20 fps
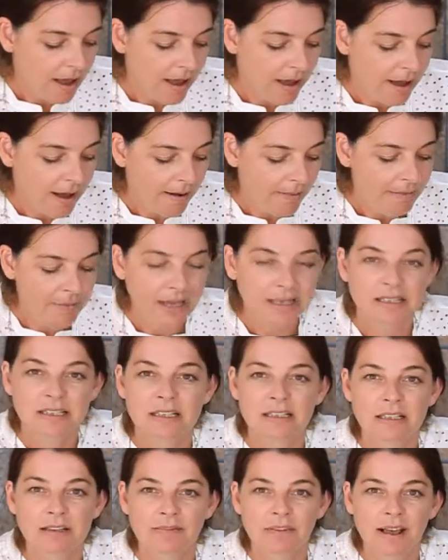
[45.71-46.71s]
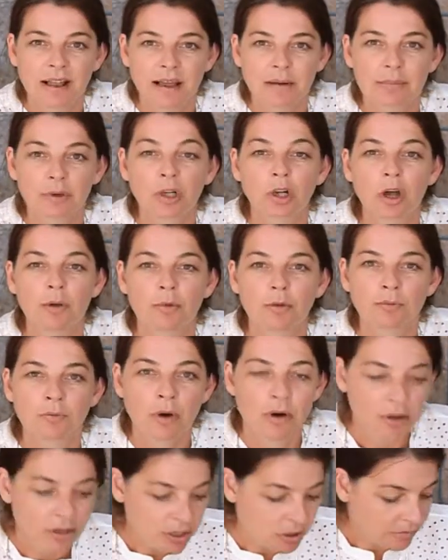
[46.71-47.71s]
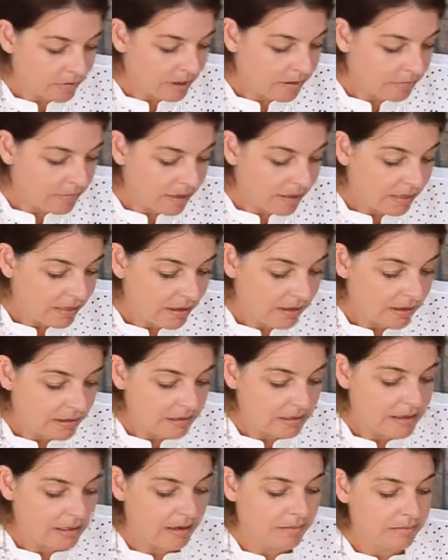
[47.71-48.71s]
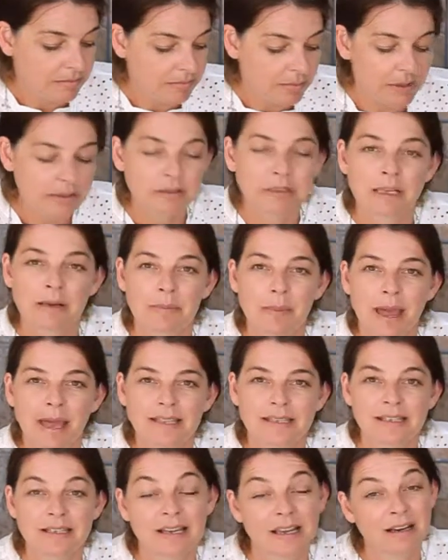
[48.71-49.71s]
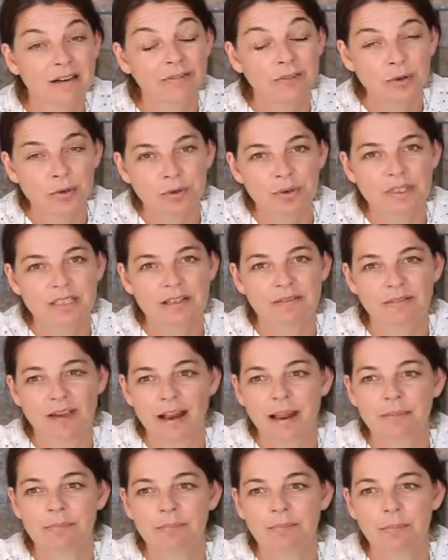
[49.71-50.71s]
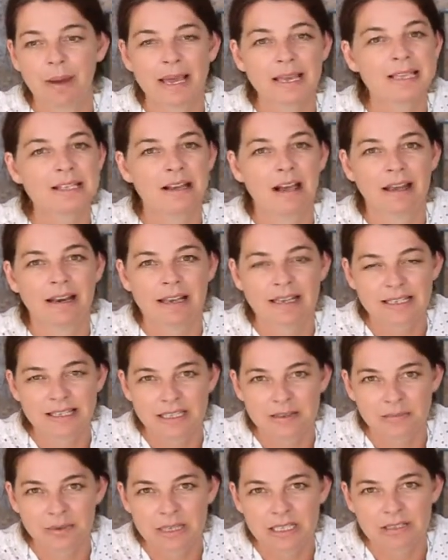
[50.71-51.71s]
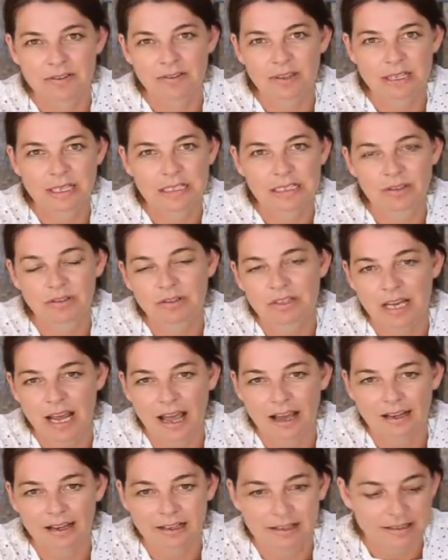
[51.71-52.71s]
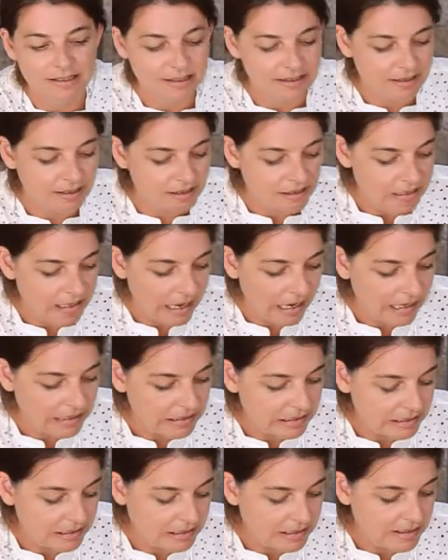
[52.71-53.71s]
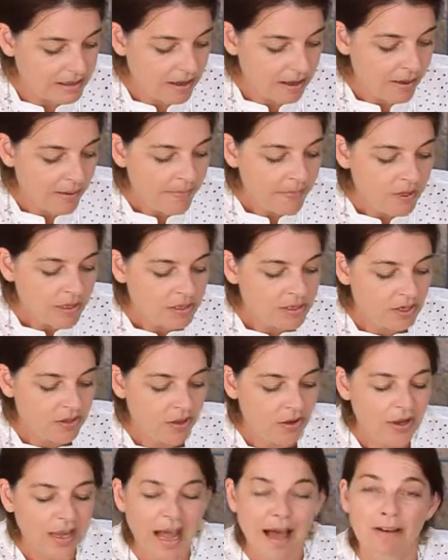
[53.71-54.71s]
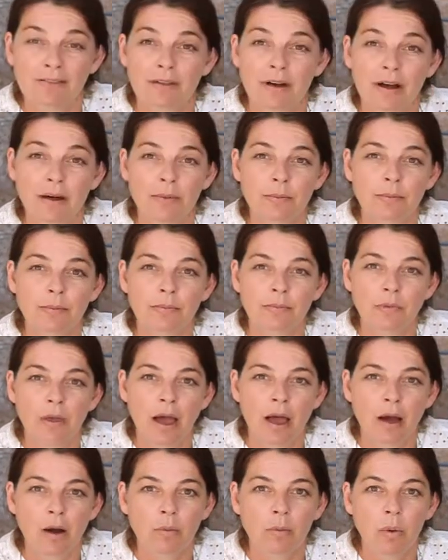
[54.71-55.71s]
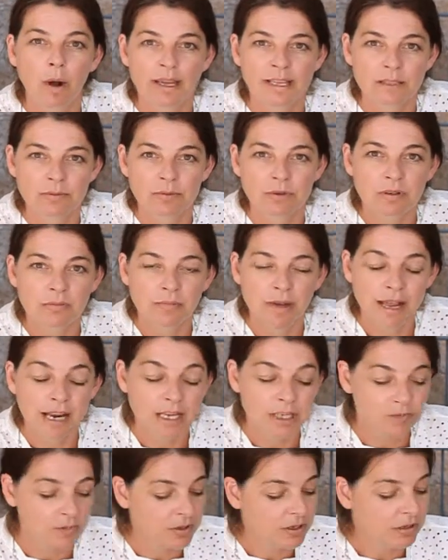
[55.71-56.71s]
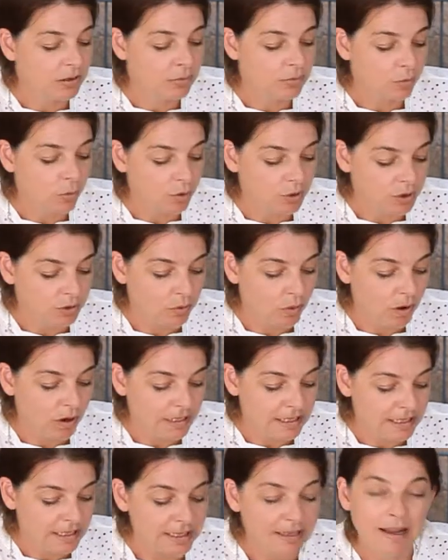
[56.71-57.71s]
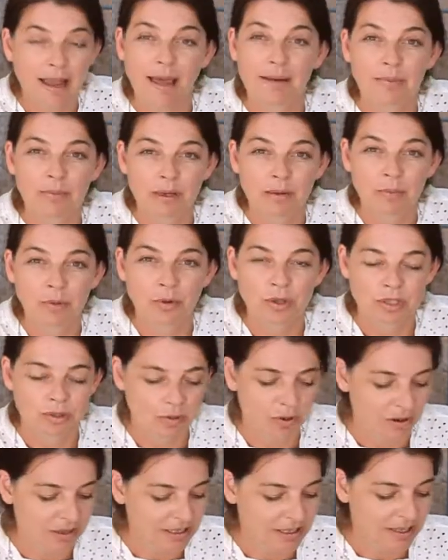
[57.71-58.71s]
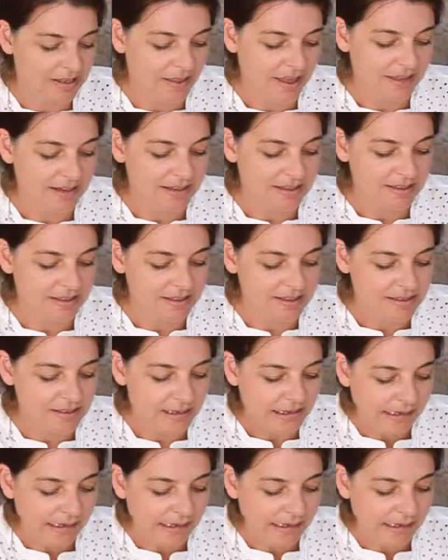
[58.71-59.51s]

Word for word: Um, and to develop global monitoring methods and build capacity, and of course, develop baseline estimates for these new targets and indicators. So they cover uh, wastewater management and water quality, ambient water quality that is,